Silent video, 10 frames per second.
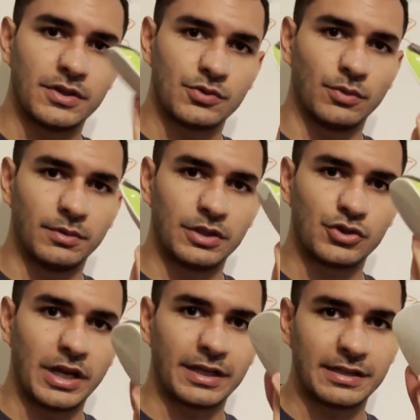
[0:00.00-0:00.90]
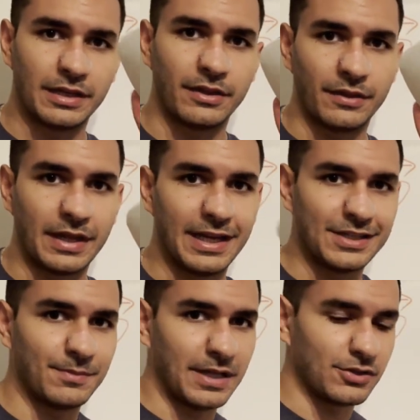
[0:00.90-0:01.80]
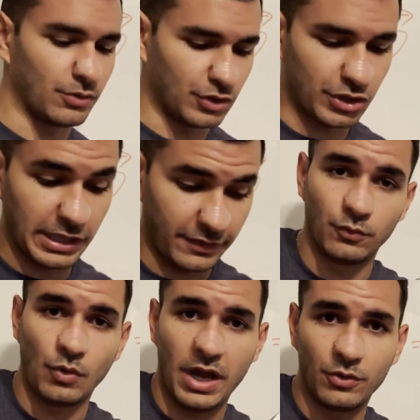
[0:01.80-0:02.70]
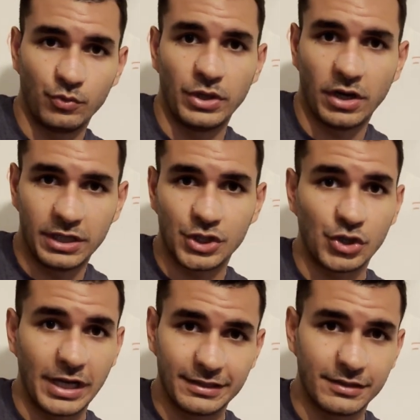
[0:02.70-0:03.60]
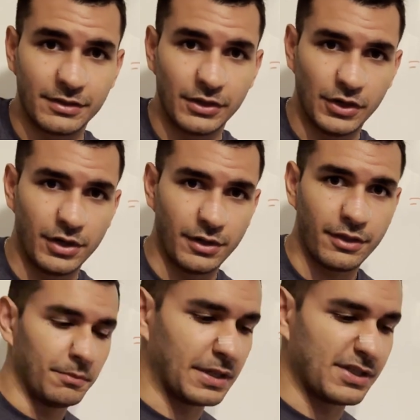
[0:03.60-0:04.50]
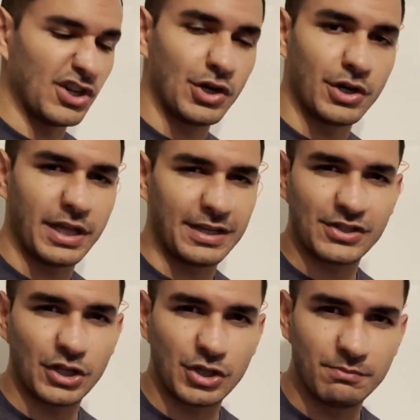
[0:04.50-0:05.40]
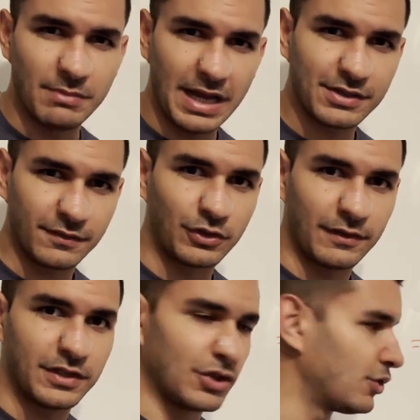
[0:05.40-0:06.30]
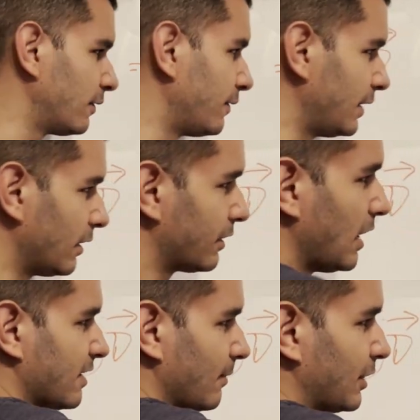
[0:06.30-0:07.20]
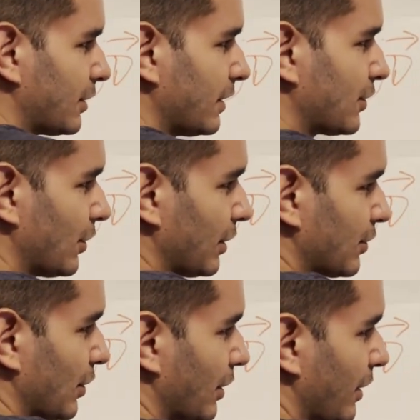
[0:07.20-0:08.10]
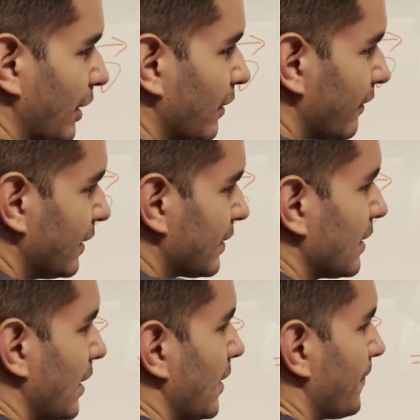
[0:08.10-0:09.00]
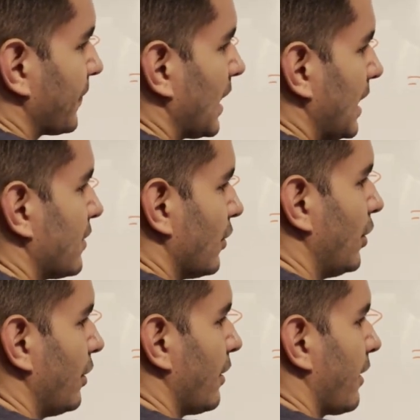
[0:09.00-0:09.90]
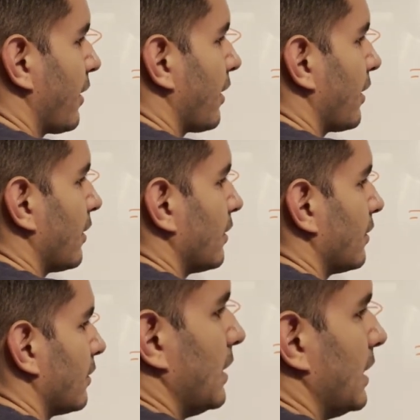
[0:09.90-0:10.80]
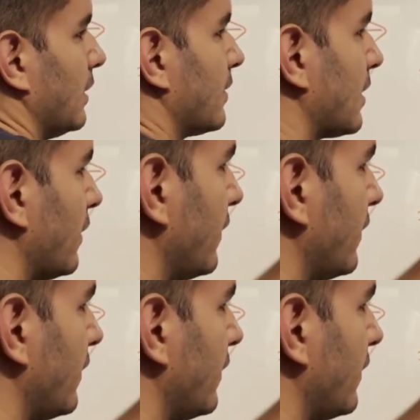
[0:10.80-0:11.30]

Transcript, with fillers: this will attract anything that has mass to it. Just like why we are attracted to the Earth, because the Earth has such a massive gravitational field similar to this. So you, so you can think of this as Earth, and instead